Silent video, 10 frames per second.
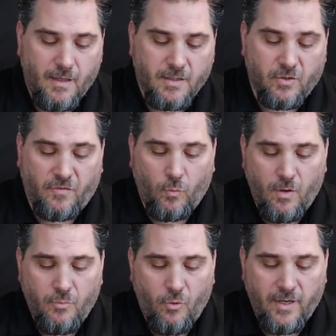So if the
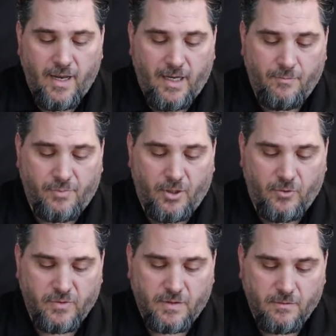1.8
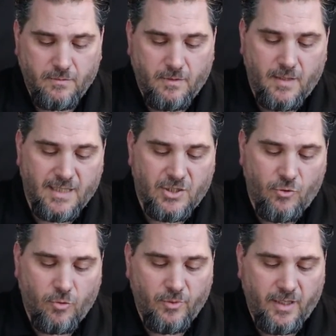blows, that's
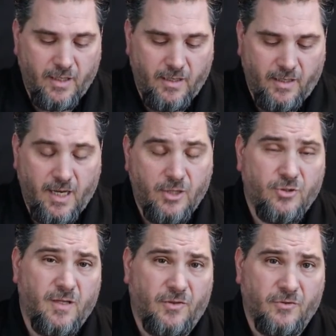normally an
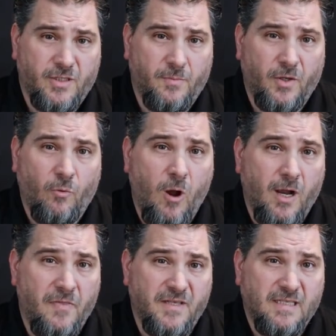indication that there's something
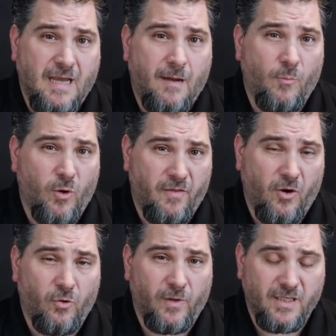wrong on the stem, one of the
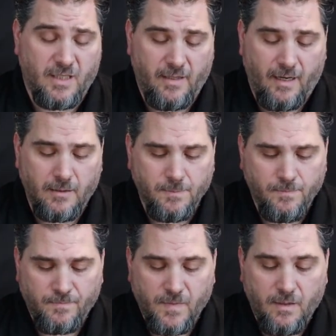O-rings in there.
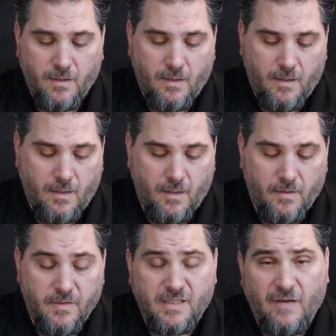
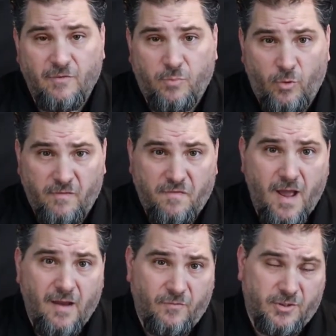The
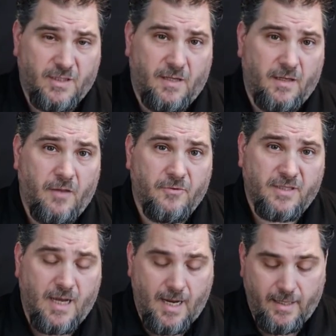7.5, which is on the other
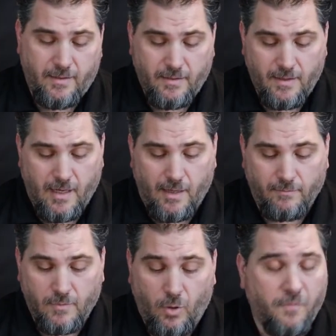side,
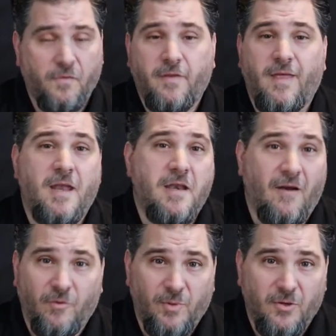hopefully that
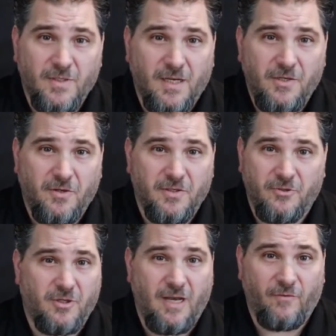never blows on you because you
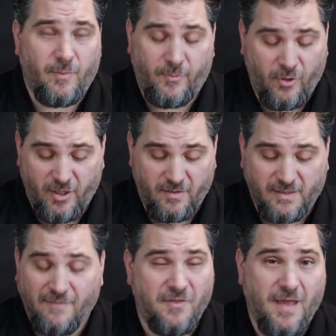should never be putting
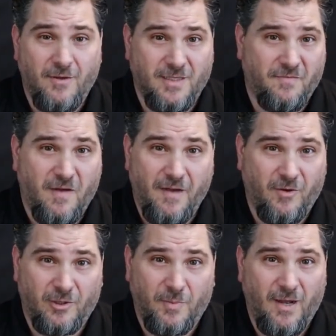
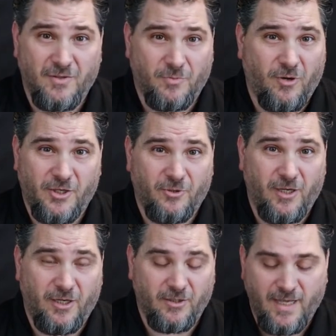7,500 pounds of pressure
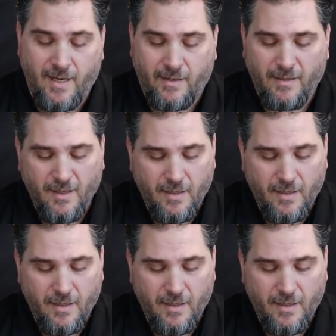into your tank.